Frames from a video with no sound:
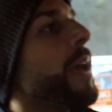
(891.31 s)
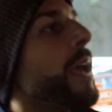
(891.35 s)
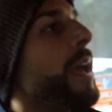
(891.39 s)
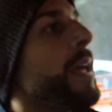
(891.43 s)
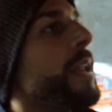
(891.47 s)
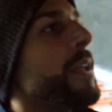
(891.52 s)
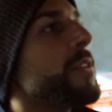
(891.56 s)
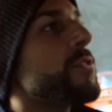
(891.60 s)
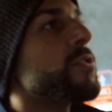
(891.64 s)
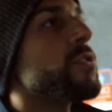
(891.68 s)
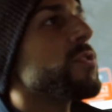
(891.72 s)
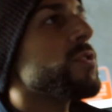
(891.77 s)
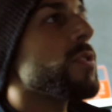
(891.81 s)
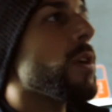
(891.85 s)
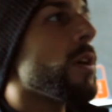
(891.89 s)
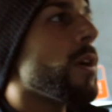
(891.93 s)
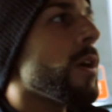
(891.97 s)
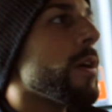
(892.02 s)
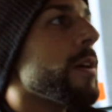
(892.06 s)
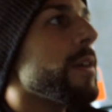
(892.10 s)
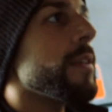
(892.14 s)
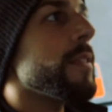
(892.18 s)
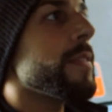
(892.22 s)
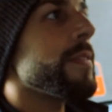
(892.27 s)
And it's just
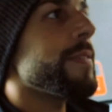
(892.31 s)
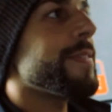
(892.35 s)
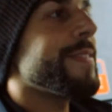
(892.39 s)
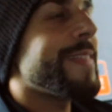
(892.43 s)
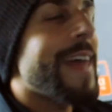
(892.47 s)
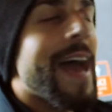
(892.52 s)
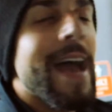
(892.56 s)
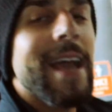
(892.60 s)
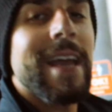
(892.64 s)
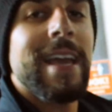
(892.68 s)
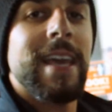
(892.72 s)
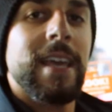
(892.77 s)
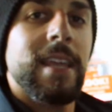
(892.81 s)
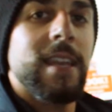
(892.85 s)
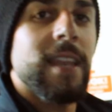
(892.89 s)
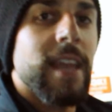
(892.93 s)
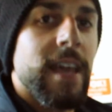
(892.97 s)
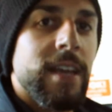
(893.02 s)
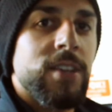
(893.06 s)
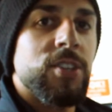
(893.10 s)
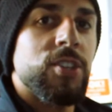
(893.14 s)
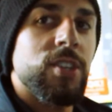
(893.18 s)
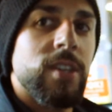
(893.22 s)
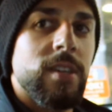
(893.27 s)
uh, that
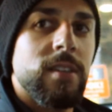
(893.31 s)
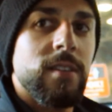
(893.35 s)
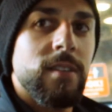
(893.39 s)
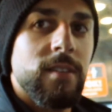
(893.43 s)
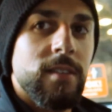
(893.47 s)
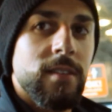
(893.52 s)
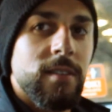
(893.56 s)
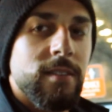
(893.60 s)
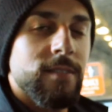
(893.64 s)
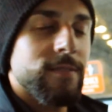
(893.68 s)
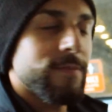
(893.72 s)
connection,